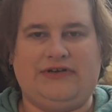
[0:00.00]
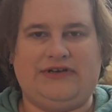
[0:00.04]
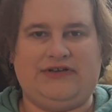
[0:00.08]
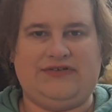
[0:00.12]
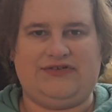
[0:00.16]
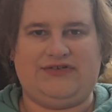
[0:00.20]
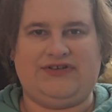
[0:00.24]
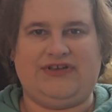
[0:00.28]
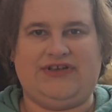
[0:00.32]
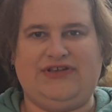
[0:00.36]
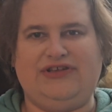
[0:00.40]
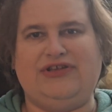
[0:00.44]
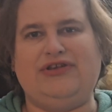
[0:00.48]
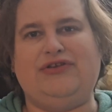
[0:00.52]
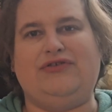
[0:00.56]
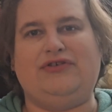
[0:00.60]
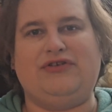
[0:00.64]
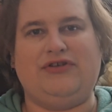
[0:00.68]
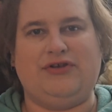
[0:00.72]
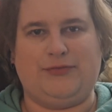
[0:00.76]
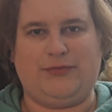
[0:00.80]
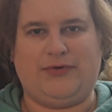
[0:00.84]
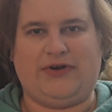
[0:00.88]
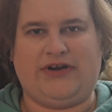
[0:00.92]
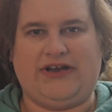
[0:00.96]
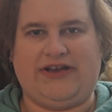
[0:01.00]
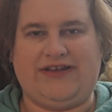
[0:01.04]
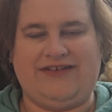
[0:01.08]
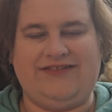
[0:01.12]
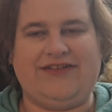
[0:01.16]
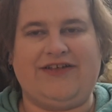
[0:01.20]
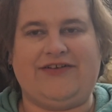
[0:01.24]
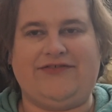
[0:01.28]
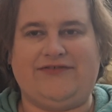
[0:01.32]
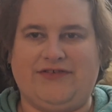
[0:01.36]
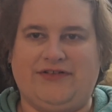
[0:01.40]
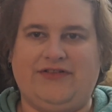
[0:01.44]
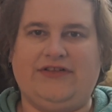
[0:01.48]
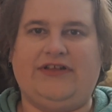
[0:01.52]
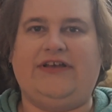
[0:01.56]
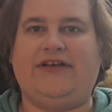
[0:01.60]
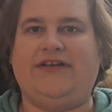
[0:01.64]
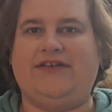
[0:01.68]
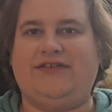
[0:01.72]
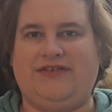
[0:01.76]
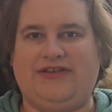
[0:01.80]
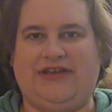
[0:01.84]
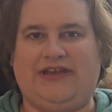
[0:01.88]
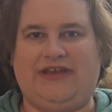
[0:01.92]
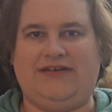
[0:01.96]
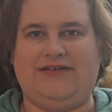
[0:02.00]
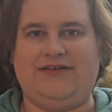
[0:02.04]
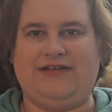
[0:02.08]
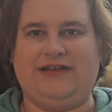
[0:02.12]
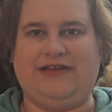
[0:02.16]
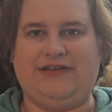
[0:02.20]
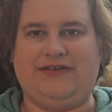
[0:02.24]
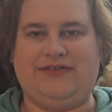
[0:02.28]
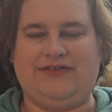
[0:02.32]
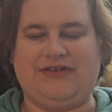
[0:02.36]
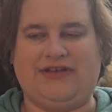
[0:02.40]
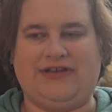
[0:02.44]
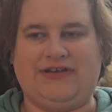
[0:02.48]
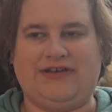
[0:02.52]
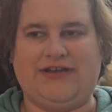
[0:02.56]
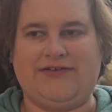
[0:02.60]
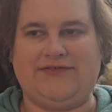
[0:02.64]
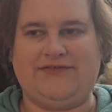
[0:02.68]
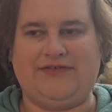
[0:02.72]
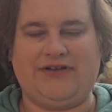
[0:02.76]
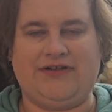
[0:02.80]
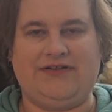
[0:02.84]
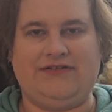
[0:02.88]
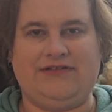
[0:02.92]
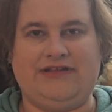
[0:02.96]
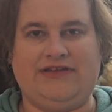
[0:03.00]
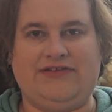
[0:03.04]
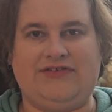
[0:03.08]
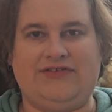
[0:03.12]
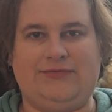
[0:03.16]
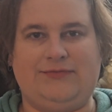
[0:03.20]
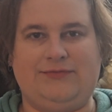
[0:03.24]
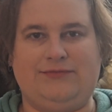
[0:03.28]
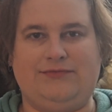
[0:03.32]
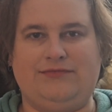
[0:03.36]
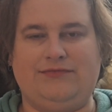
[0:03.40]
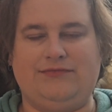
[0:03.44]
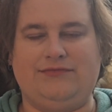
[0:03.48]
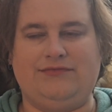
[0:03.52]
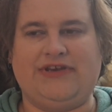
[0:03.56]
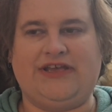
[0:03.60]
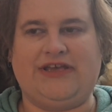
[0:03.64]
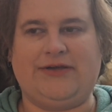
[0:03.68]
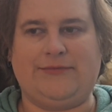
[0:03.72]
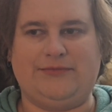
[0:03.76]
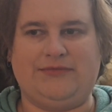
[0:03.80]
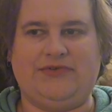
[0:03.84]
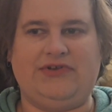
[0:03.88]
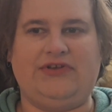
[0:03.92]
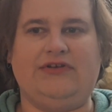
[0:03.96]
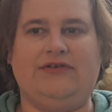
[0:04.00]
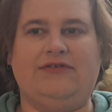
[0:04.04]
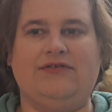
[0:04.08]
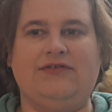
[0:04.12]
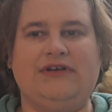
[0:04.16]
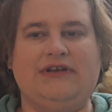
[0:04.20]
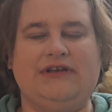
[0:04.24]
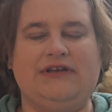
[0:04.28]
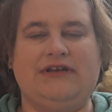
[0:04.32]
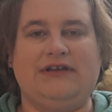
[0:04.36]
is a YouTuber I love a lot, and he's definitely helped to